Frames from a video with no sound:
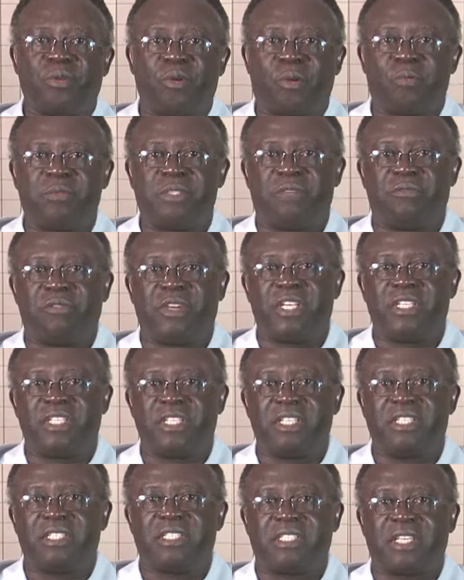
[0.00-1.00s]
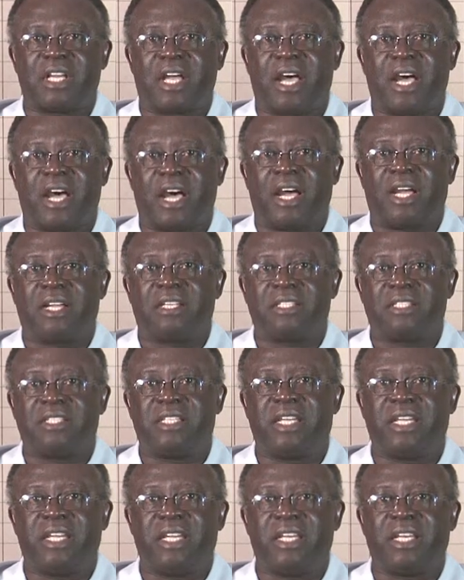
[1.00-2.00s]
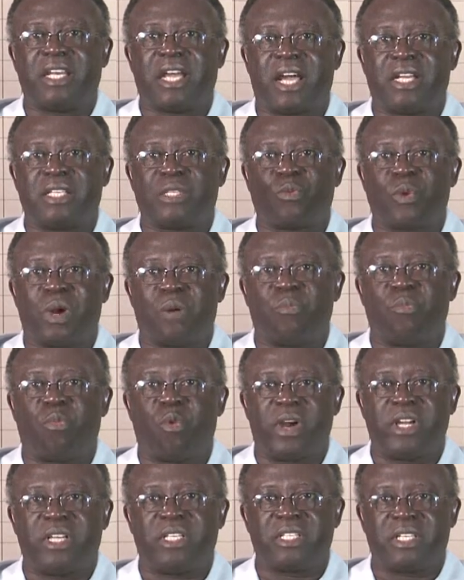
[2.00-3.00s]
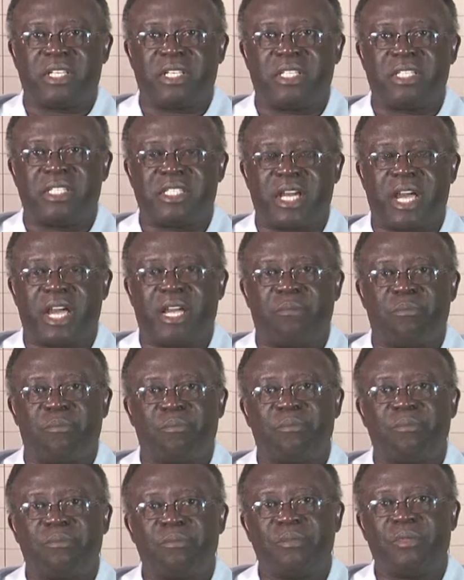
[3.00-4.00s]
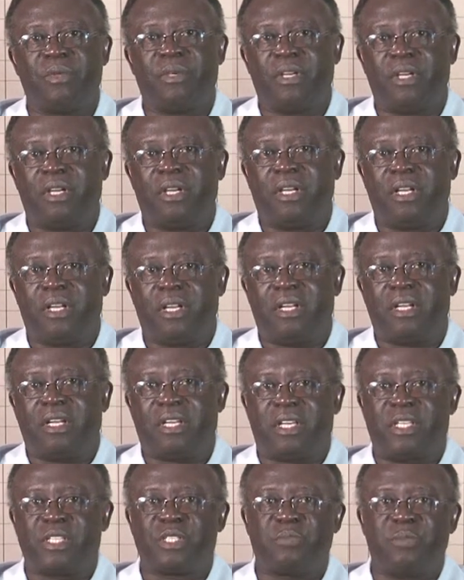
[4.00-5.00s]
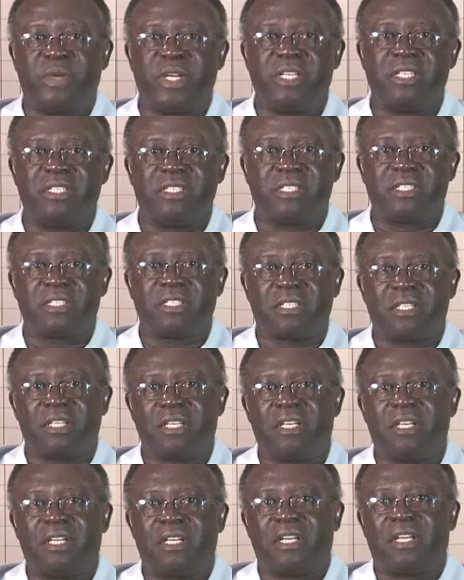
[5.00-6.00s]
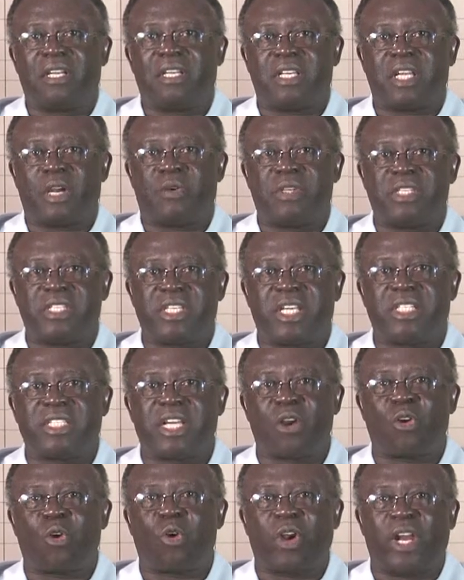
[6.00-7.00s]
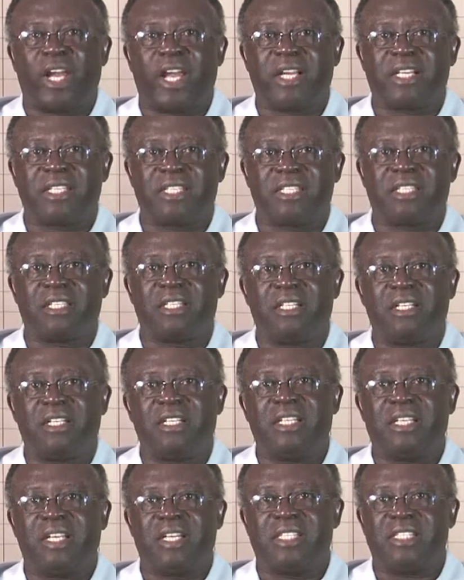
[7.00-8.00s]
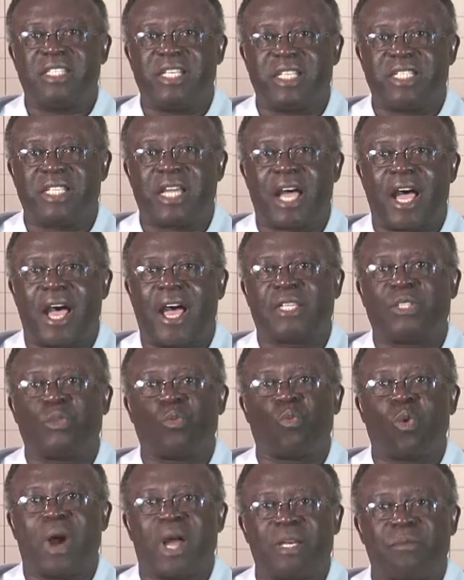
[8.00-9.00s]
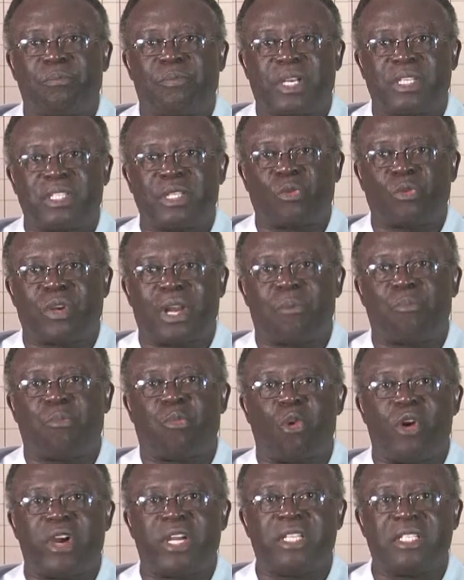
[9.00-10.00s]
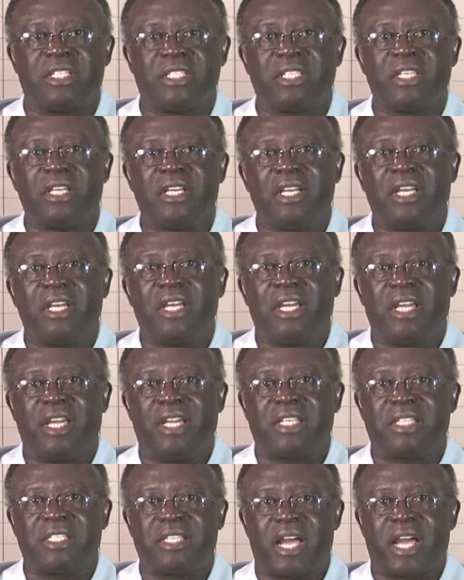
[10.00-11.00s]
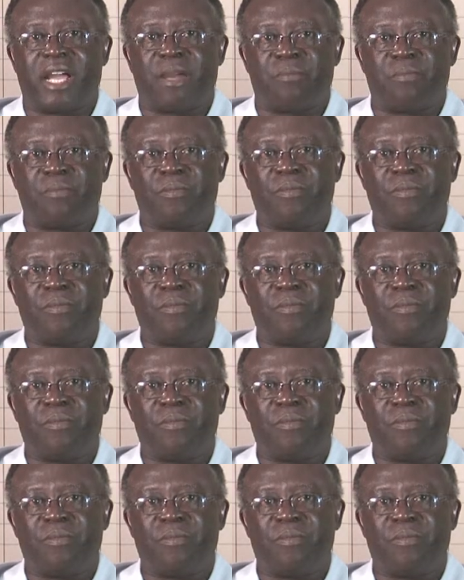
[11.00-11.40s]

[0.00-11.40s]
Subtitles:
observations are taken at one point in time. This means the researcher collects his data at one particular point in time.